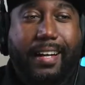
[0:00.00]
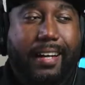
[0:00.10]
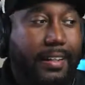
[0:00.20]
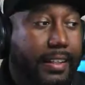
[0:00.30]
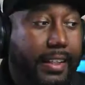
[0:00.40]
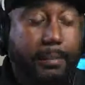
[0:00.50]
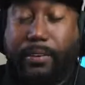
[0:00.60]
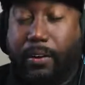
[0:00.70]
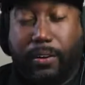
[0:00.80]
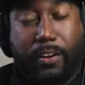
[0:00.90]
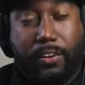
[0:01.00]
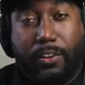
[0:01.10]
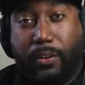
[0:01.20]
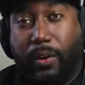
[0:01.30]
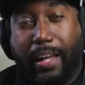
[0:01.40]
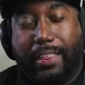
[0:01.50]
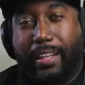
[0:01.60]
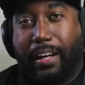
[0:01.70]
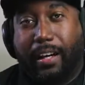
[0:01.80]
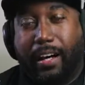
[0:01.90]
clips are going to do, I think,
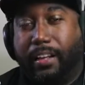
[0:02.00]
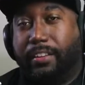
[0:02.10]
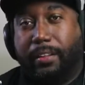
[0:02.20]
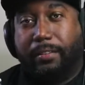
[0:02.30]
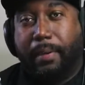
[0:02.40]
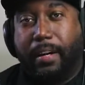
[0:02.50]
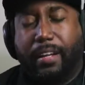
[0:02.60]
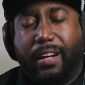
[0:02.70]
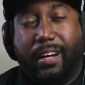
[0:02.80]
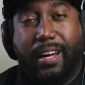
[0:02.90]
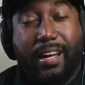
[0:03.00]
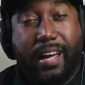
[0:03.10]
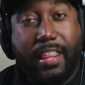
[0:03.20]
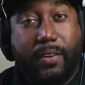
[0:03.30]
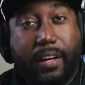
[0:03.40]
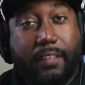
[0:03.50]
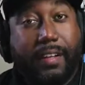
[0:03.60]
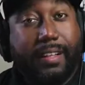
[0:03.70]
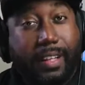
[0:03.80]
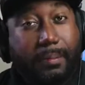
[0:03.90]
100 times better there. I think we're going to have
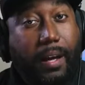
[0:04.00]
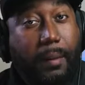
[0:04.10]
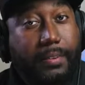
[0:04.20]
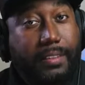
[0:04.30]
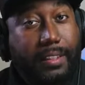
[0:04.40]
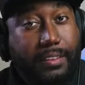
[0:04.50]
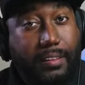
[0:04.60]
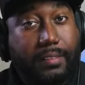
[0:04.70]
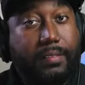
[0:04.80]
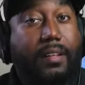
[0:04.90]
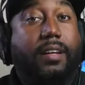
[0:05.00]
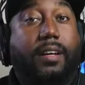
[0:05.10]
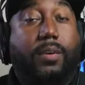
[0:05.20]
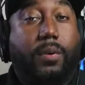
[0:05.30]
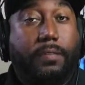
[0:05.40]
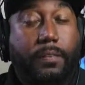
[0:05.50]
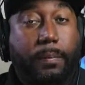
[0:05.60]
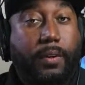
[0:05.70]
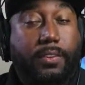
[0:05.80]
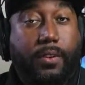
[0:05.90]
a clip competition where if you
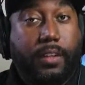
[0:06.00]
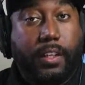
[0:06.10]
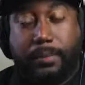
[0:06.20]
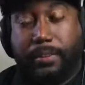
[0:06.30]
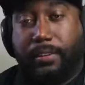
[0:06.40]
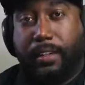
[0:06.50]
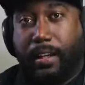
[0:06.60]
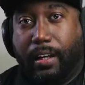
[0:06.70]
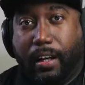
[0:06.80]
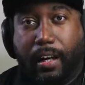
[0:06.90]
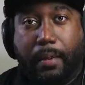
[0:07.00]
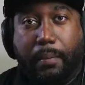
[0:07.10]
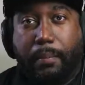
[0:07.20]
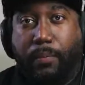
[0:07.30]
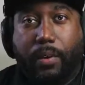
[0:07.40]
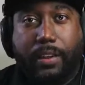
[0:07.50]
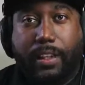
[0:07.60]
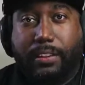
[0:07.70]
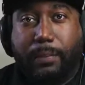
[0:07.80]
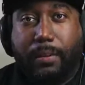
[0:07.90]
post your own clips, the one that
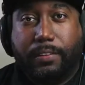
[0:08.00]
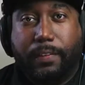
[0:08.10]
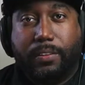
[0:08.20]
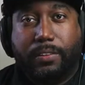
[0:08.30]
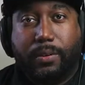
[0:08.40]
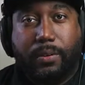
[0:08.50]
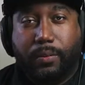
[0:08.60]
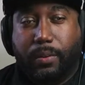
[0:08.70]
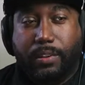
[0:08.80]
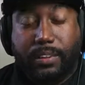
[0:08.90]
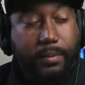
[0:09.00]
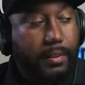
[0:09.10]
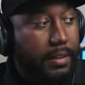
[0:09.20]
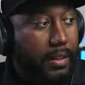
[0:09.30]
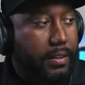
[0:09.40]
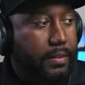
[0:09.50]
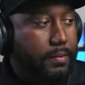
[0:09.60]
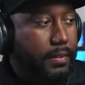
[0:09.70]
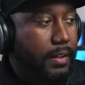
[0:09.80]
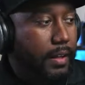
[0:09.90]
gets the most votes will win something. I don't know.
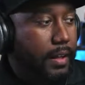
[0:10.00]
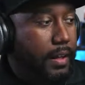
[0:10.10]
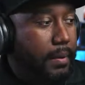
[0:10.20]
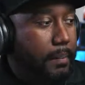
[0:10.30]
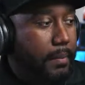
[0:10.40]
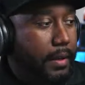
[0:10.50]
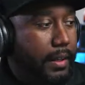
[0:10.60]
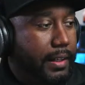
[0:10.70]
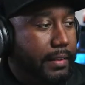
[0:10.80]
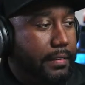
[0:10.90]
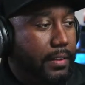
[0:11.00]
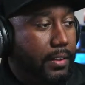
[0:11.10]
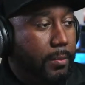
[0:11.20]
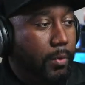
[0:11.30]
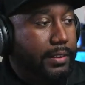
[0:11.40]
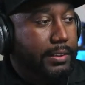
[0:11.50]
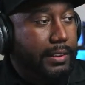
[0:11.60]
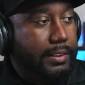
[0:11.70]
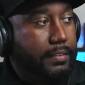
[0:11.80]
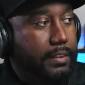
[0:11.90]
But I'll give you a little more
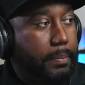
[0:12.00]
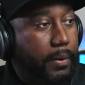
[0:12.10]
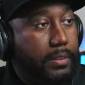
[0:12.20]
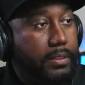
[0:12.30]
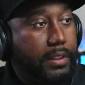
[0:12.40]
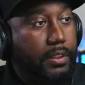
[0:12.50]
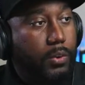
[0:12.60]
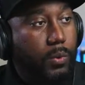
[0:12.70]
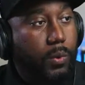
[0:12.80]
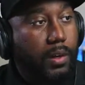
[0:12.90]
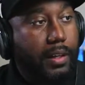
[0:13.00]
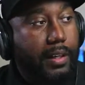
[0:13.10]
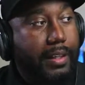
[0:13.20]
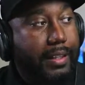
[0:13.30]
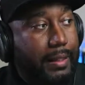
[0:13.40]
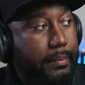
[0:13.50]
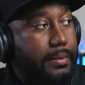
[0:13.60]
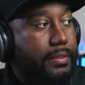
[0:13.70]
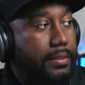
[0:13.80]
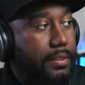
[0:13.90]
incentive to posting your
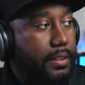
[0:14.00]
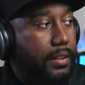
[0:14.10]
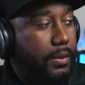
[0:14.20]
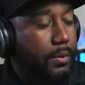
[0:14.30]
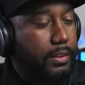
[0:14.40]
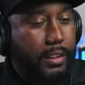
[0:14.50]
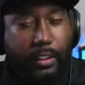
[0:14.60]
clips, which I think